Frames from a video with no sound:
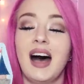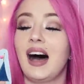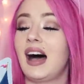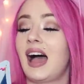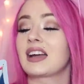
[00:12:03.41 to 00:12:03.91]

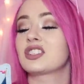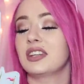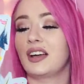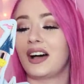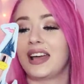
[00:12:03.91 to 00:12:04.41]
I
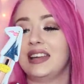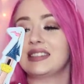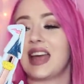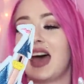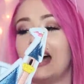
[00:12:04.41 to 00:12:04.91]
actually got
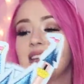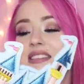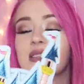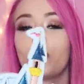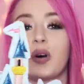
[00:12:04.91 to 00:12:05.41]
it
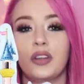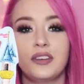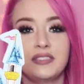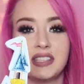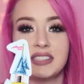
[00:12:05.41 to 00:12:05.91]
at World
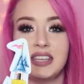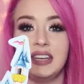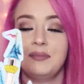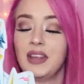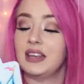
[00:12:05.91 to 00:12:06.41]
of
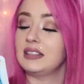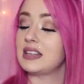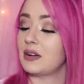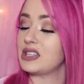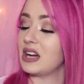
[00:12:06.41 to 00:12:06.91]
Disney in
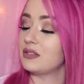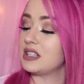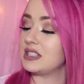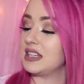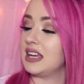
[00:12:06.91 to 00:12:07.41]
downtown
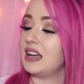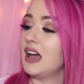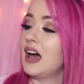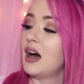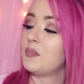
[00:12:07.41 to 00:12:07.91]
Disney,
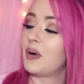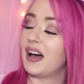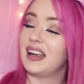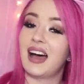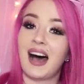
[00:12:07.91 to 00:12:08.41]

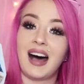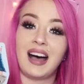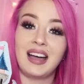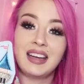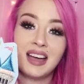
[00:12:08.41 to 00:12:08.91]
but
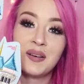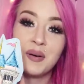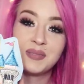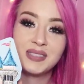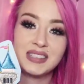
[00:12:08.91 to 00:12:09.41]
I am
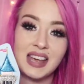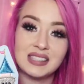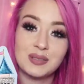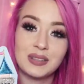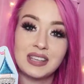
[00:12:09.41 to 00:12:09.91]

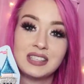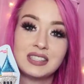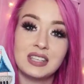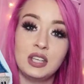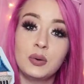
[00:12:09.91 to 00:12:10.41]
obsessed with
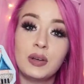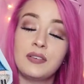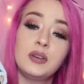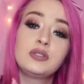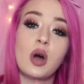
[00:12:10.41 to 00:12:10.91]
this.
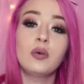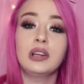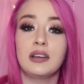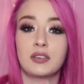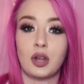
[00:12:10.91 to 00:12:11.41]
If you
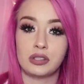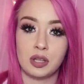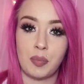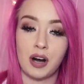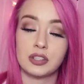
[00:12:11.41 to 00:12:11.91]
don't live close to
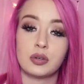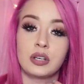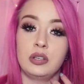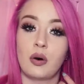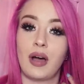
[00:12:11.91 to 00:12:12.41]
the parks
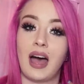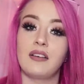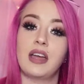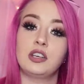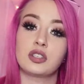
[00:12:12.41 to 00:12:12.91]
or you don't
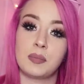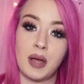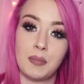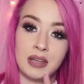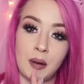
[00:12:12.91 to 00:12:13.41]
have a trip
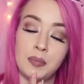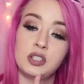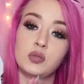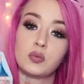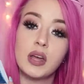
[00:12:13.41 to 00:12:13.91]
coming up,
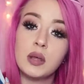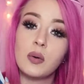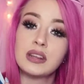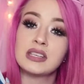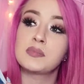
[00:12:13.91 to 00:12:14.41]
but you really
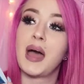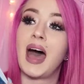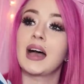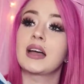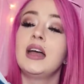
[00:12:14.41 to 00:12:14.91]
want this
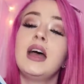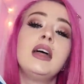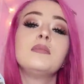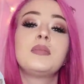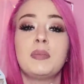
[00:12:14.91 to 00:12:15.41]
bag,
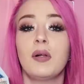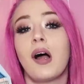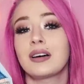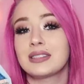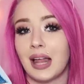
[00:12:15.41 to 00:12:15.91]
people
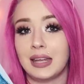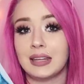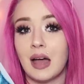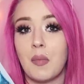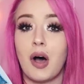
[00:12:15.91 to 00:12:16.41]
are
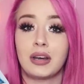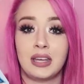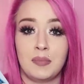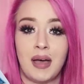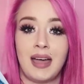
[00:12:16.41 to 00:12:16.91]
selling them
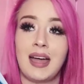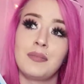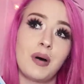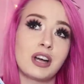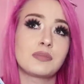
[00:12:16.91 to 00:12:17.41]
on eBay
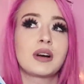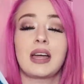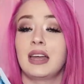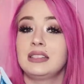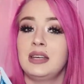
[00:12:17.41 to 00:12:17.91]
and Poshmark
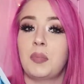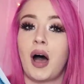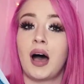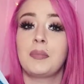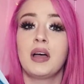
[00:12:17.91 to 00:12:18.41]
and
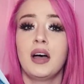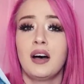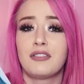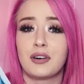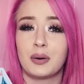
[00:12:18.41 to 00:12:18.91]
Depop
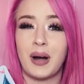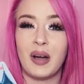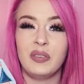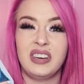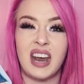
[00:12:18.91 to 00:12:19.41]
for
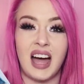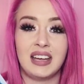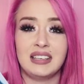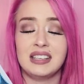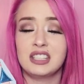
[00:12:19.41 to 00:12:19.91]
around
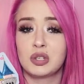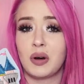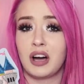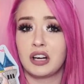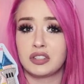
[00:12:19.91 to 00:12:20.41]
$90 to
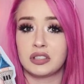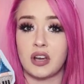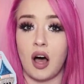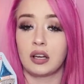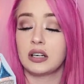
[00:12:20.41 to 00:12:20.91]

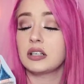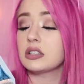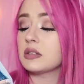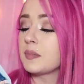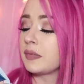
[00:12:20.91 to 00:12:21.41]

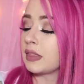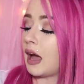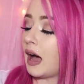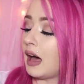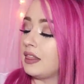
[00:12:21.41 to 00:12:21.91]
$100.
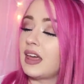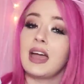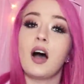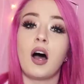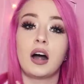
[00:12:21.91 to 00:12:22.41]

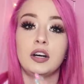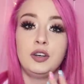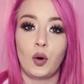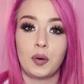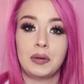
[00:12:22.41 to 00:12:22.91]
They are
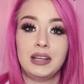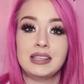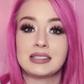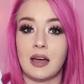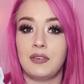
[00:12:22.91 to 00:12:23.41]

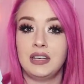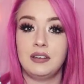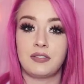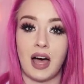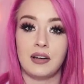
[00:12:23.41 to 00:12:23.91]
normally
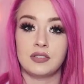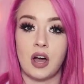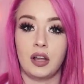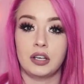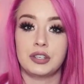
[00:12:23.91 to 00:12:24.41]

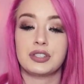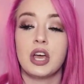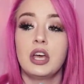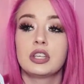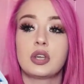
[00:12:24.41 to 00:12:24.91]
$75.
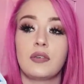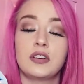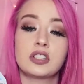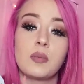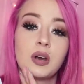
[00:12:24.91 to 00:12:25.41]
So if
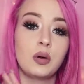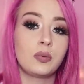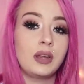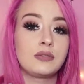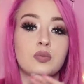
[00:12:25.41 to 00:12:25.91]
you're someone who
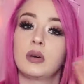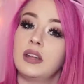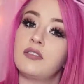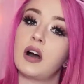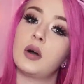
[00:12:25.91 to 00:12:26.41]
lives
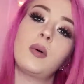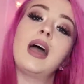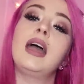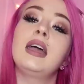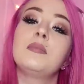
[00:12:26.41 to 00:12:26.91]
really far
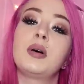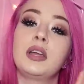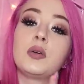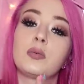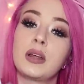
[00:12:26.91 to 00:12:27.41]
away,
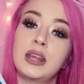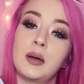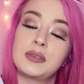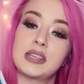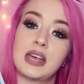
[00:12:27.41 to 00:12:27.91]
but you're really
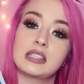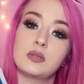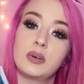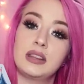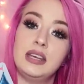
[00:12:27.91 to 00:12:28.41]

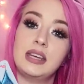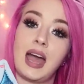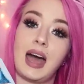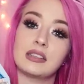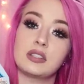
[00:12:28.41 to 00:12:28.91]
obsessed with the
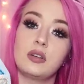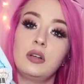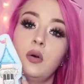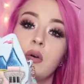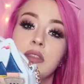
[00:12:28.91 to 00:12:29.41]

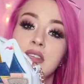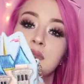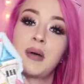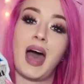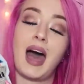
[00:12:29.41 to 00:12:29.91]
castle or this
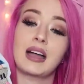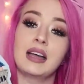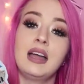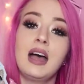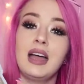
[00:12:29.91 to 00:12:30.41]

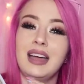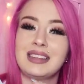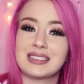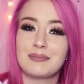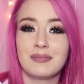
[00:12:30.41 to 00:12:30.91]
bag,
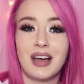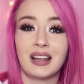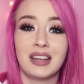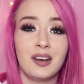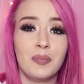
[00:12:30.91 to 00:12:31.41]
it's
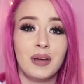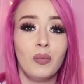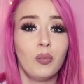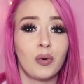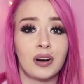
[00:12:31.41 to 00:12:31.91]
a little
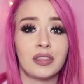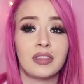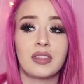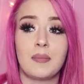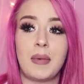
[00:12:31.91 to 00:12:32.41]
bit worth
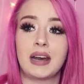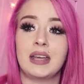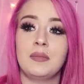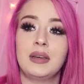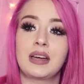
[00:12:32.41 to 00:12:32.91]
the
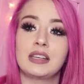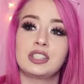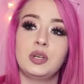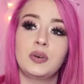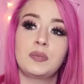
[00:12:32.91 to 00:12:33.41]
money
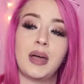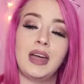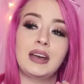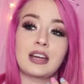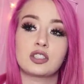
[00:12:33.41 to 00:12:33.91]
because you would
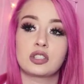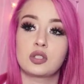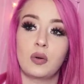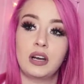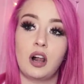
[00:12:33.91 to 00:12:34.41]
pay an extra
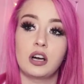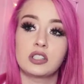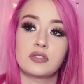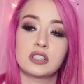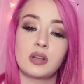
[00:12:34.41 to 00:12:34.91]

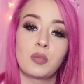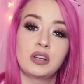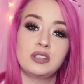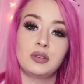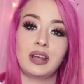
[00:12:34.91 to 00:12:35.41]
$20 for
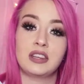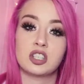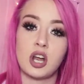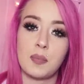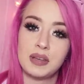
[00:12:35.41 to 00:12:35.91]
someone to do like the
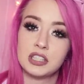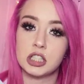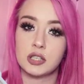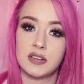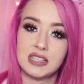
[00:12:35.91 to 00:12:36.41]
shopping
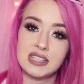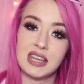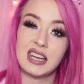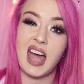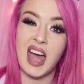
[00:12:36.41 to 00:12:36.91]
service
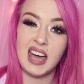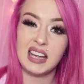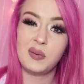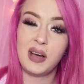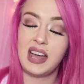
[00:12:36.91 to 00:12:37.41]
thing
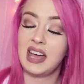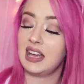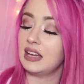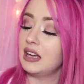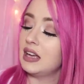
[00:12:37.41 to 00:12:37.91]

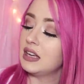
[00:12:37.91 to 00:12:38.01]
anyway.